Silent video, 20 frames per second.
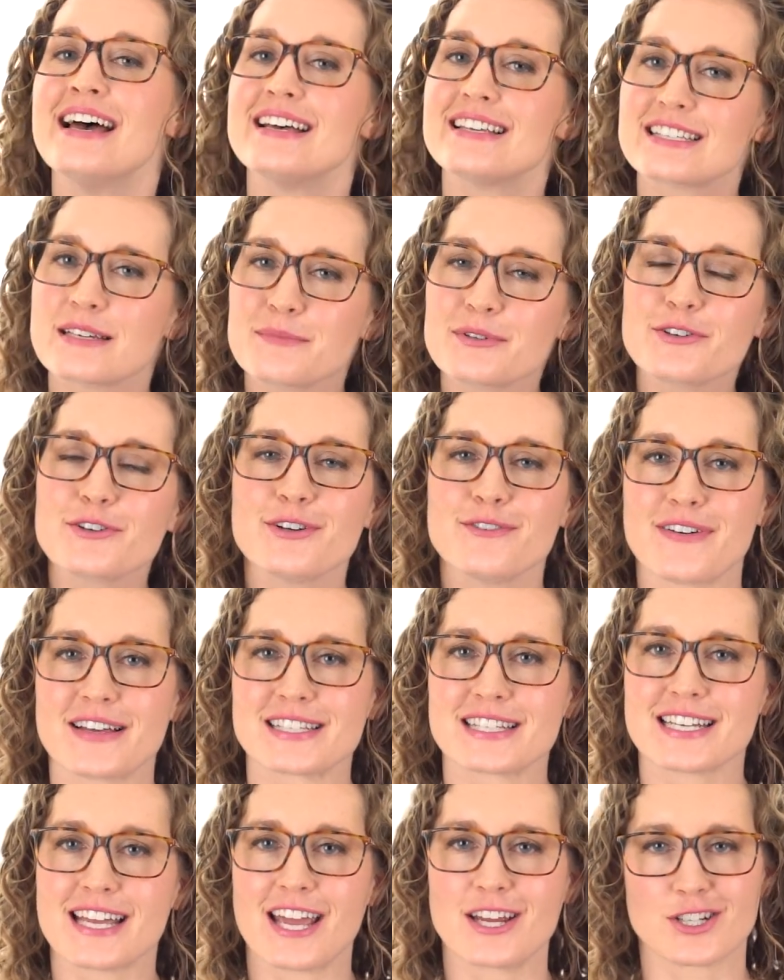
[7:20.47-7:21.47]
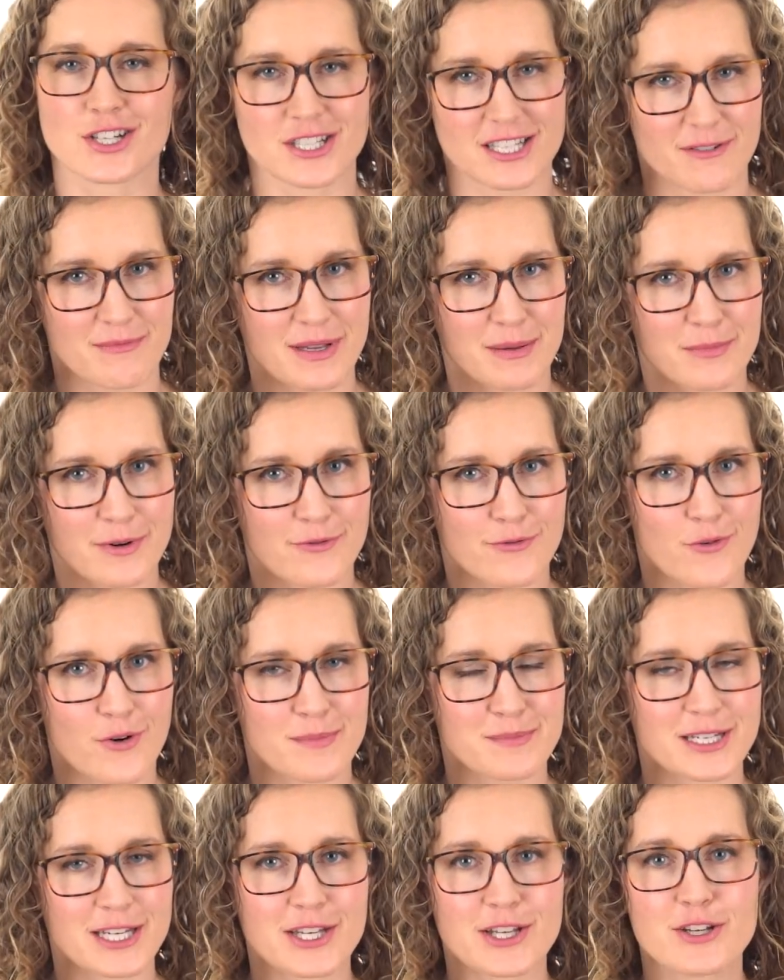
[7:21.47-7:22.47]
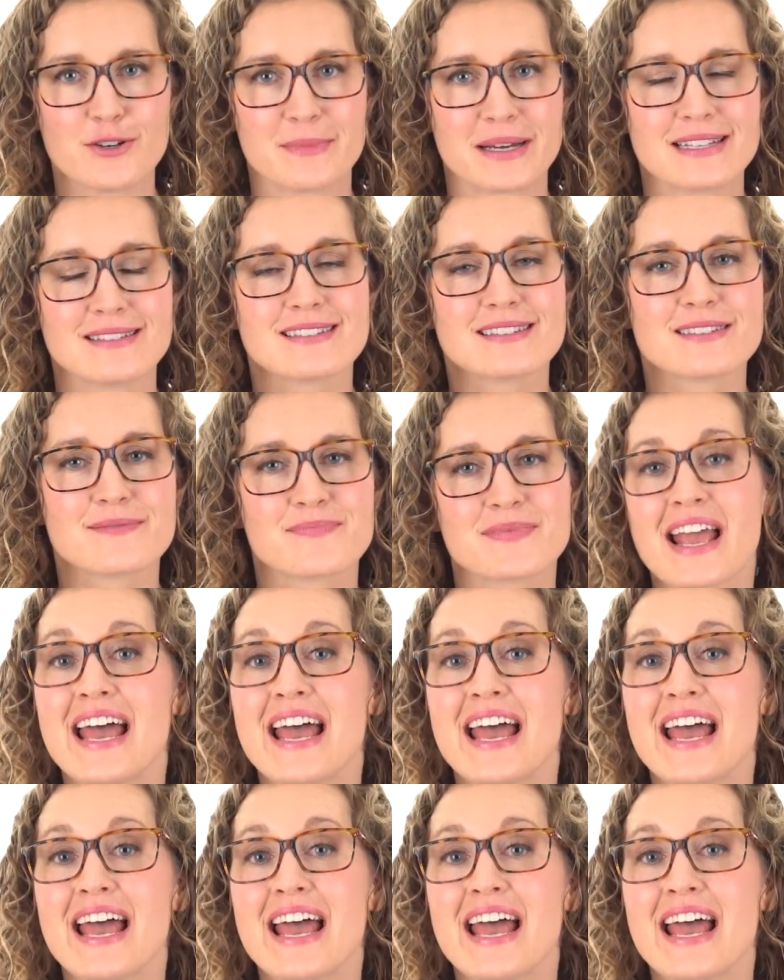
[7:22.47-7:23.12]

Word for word: Similar investigations have been performed in humans.